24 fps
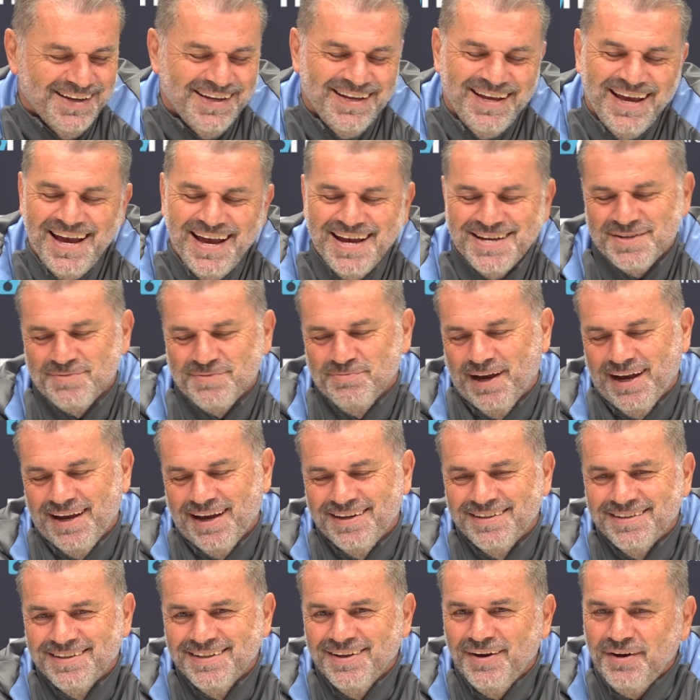Yes,
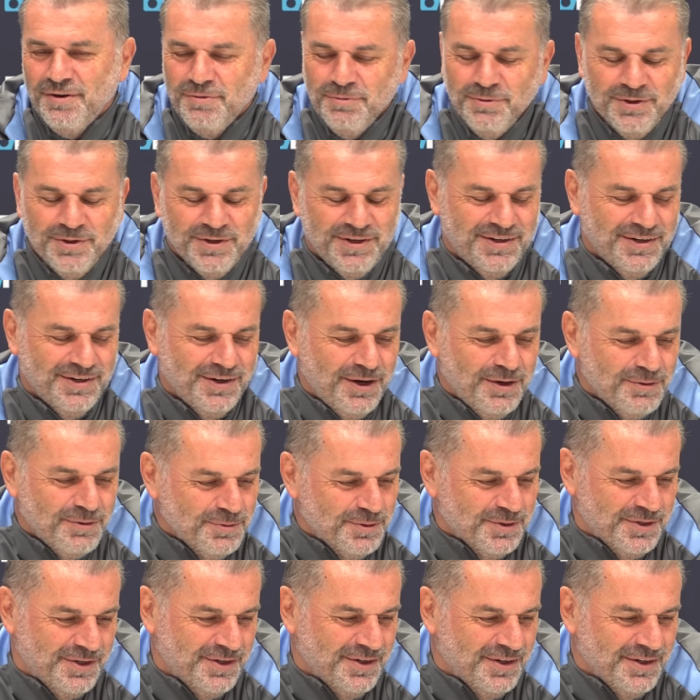mate. I
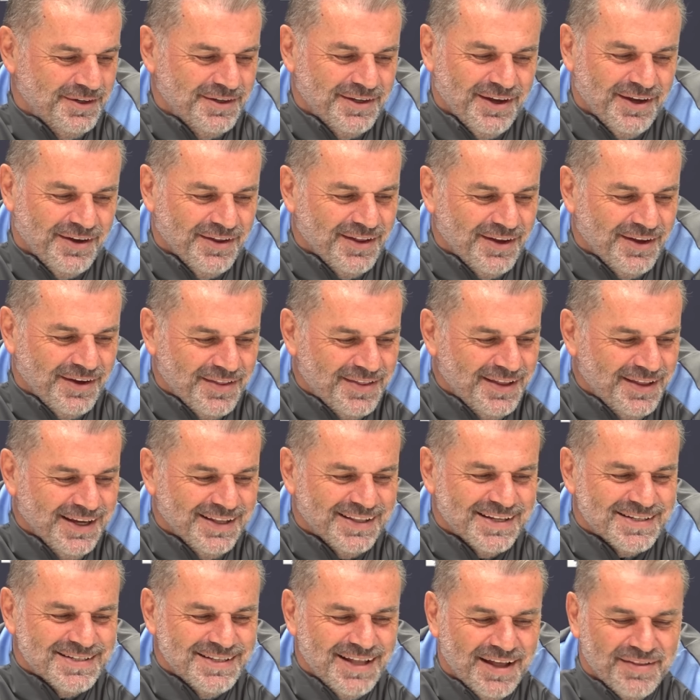would. I think
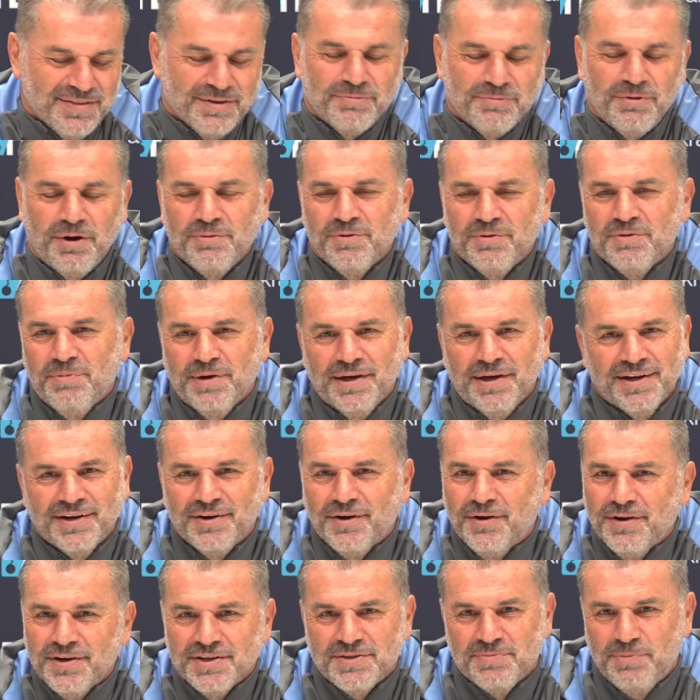there's nothing wrong with being a
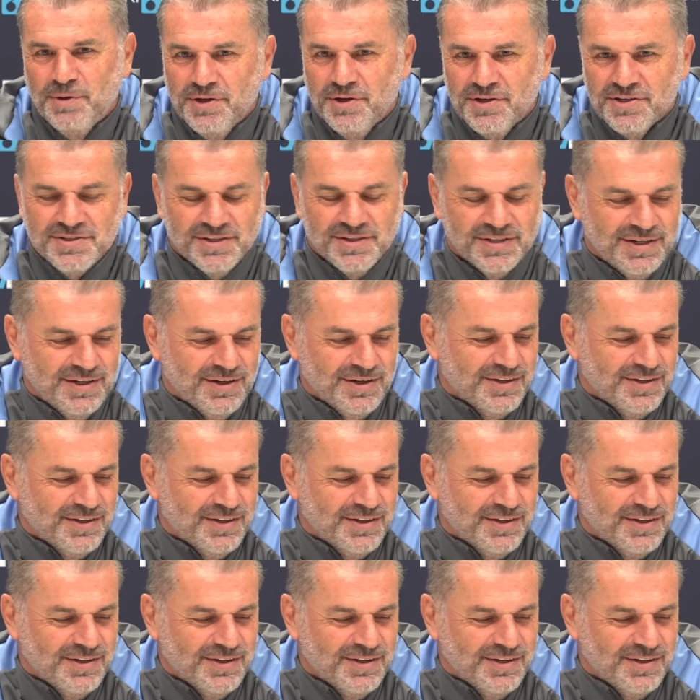nice person.